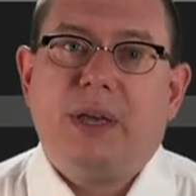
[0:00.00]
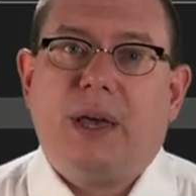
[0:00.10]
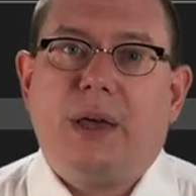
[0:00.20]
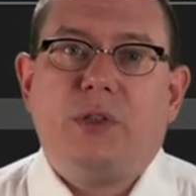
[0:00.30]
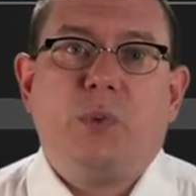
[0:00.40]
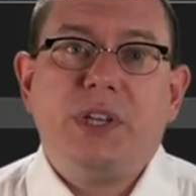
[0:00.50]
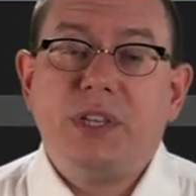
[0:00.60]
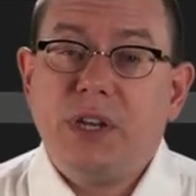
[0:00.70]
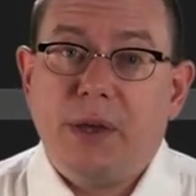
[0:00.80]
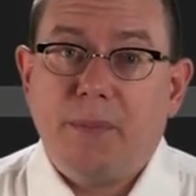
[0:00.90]
Uh, the
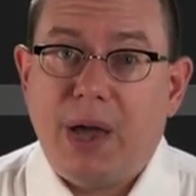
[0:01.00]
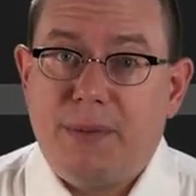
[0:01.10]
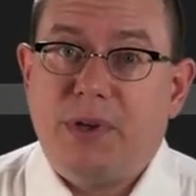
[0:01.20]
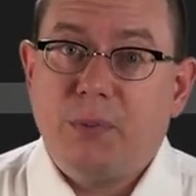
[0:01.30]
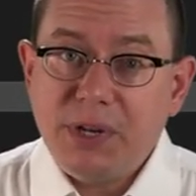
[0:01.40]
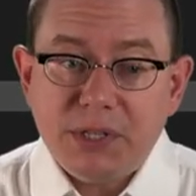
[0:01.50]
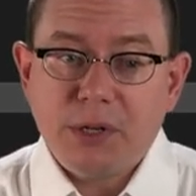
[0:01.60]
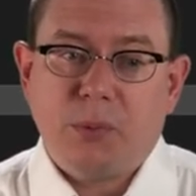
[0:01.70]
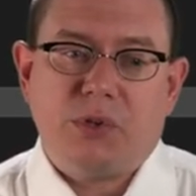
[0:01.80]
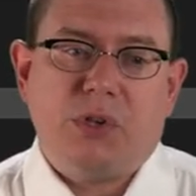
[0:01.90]
reason it might be
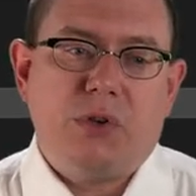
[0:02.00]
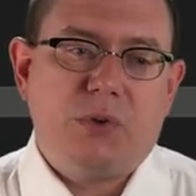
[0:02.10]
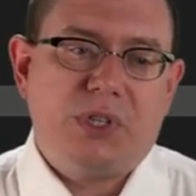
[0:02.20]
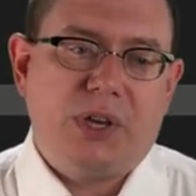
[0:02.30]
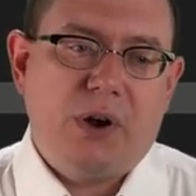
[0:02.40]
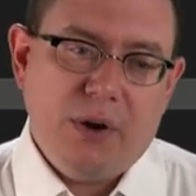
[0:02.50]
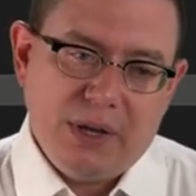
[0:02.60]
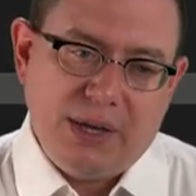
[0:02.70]
reasonable to use here